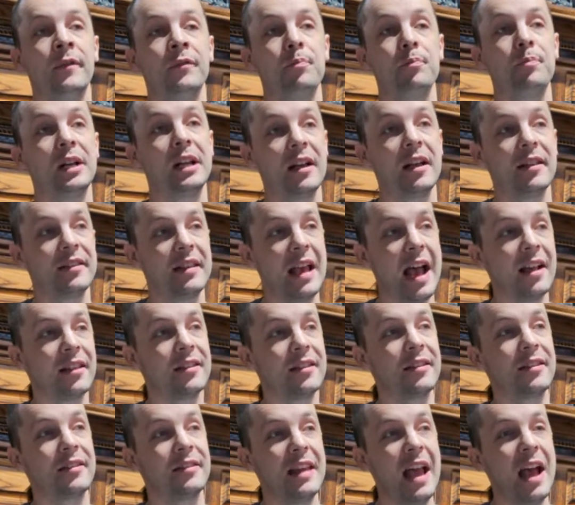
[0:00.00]
because
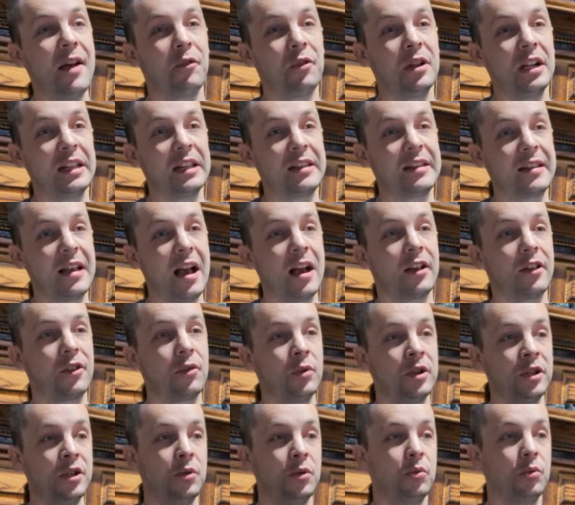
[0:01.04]
that really sucks
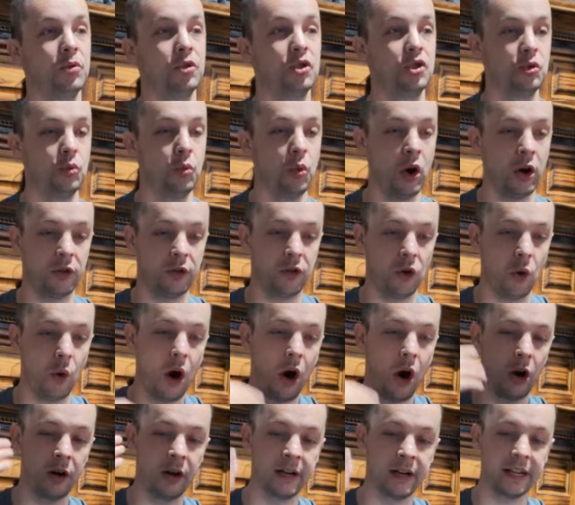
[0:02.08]
when you work so
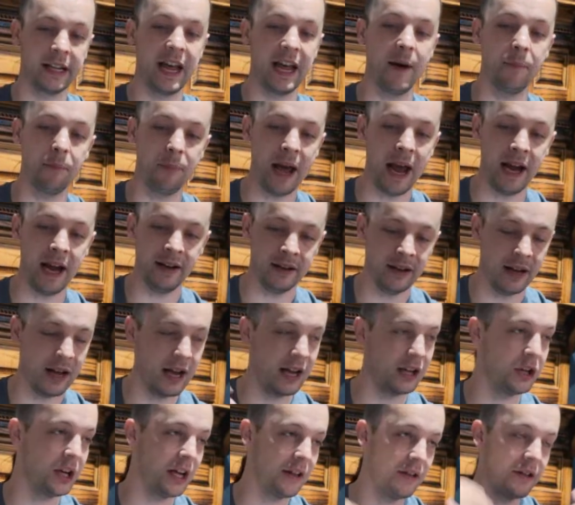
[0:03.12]
hard on a campaign and
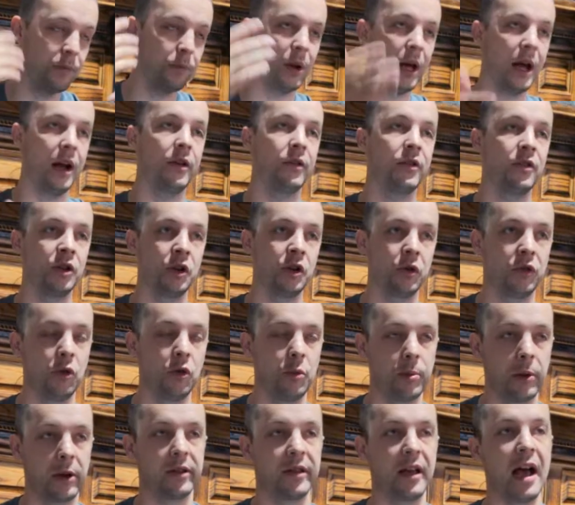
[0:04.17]
you get these players and you're
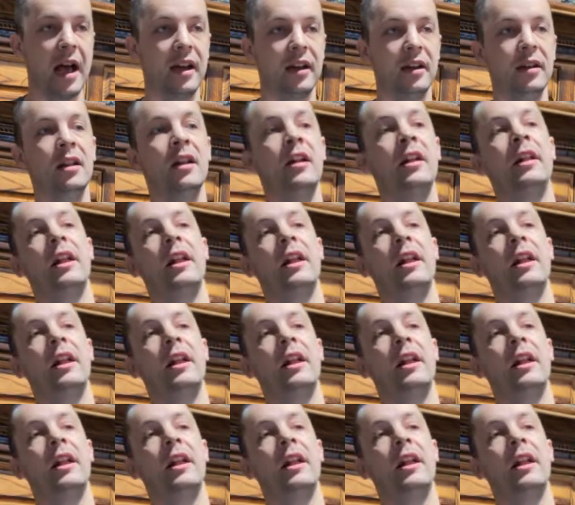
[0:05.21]
super excited,